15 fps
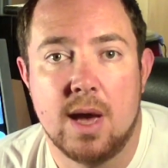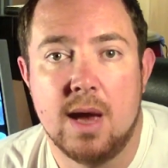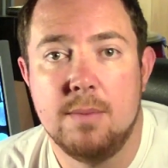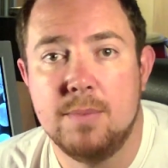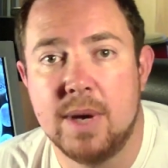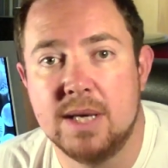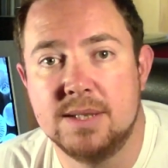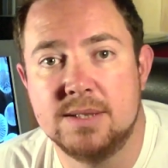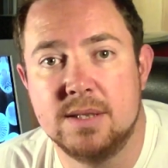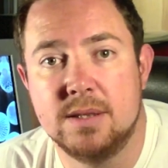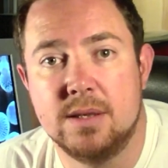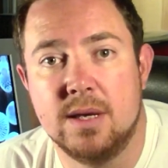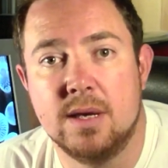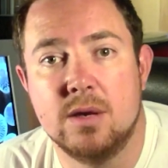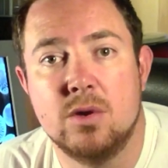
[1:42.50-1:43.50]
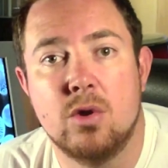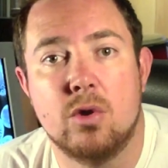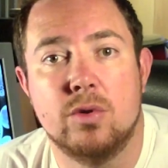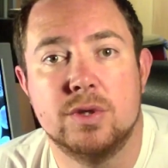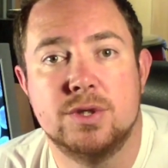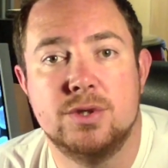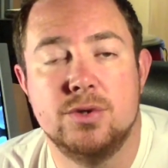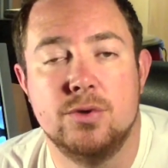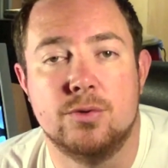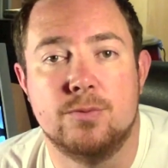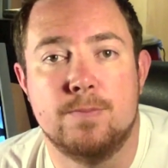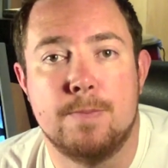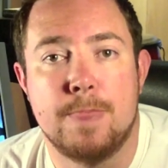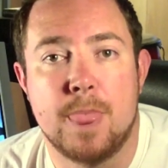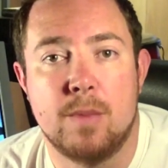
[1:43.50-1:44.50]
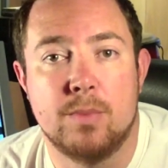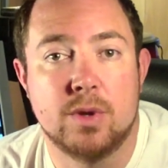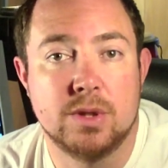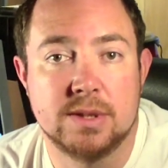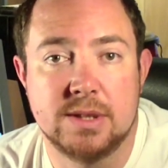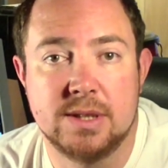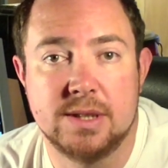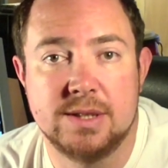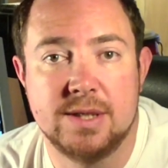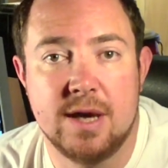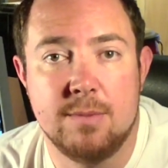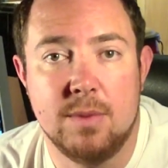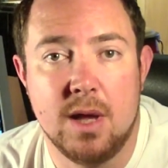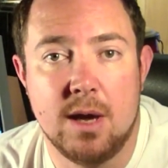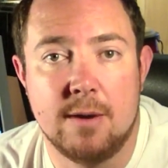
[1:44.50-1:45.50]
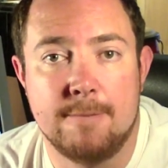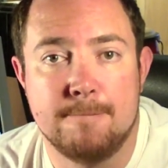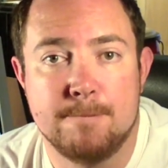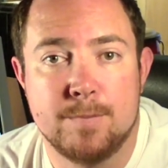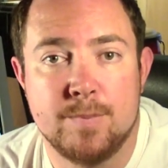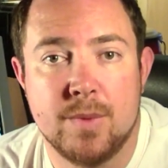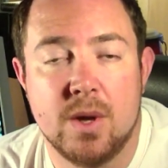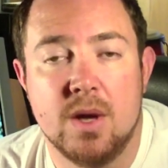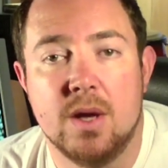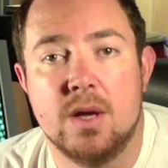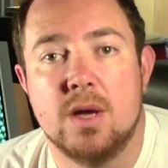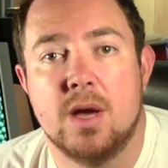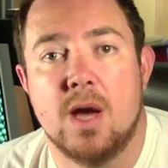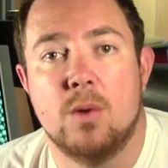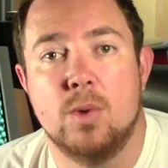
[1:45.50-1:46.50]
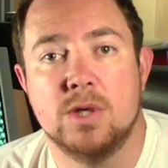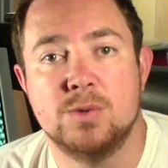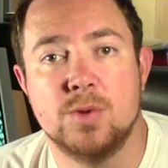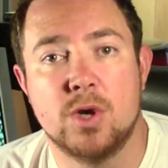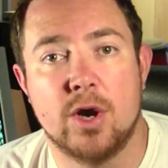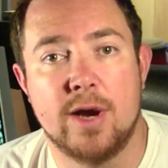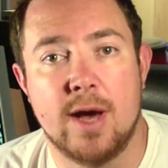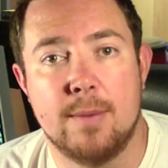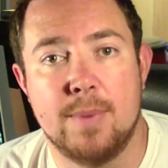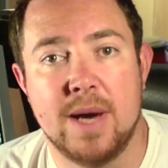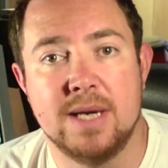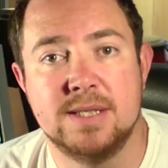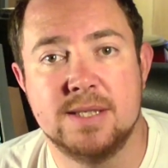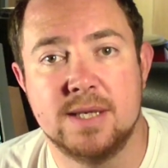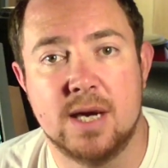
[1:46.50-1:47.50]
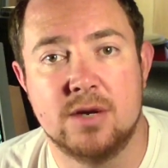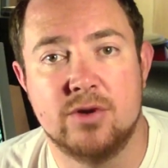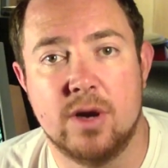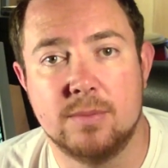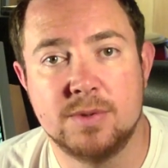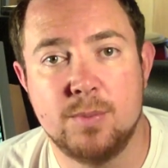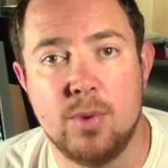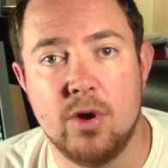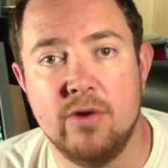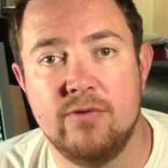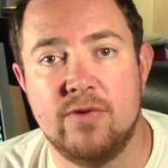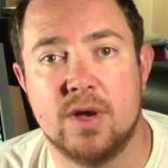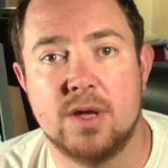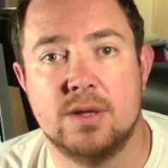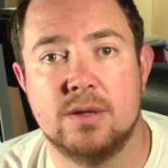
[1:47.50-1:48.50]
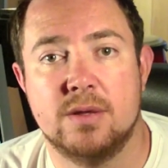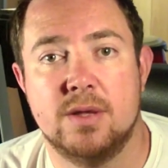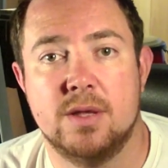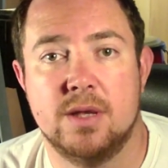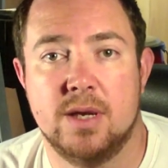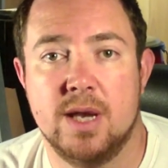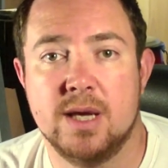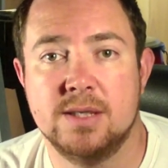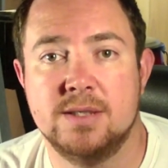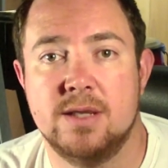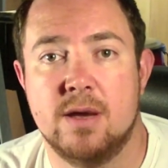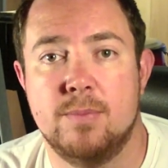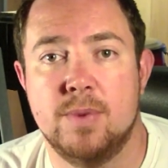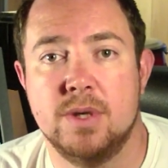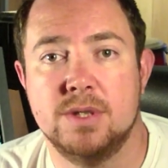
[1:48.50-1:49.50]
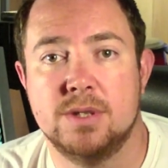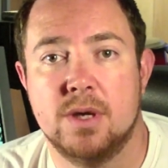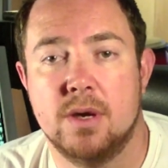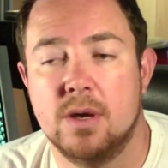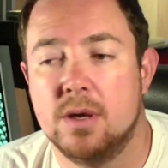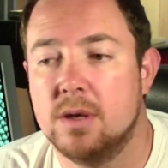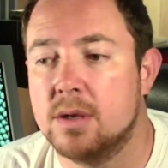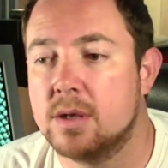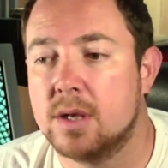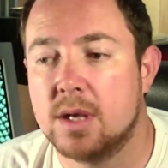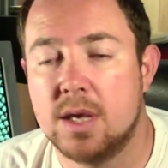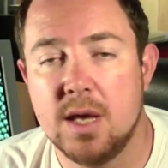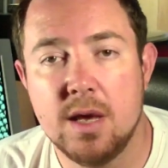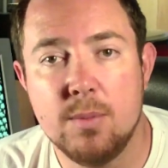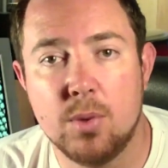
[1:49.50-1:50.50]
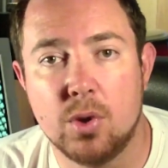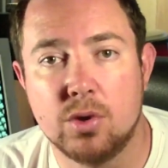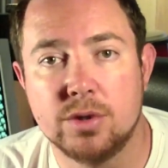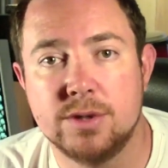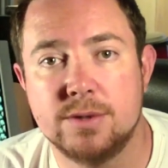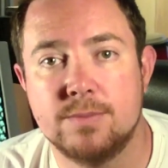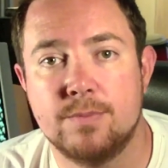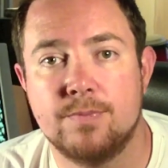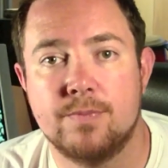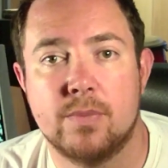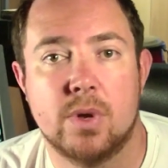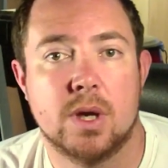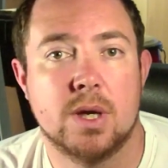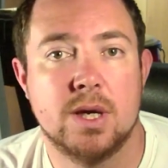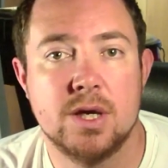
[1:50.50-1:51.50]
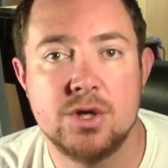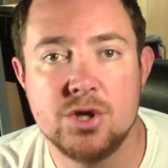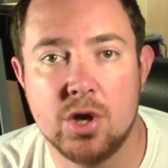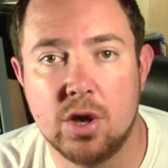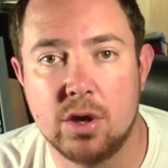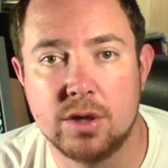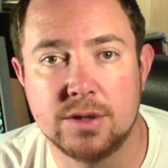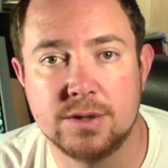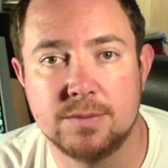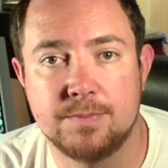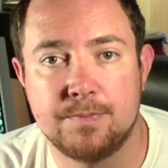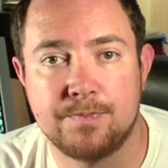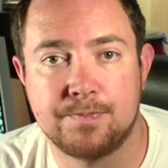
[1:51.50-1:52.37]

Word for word: and paste it in chorus 2 because it's the same line. And once we got our bass and our drums perfect, then the next step is keyboards, guitars,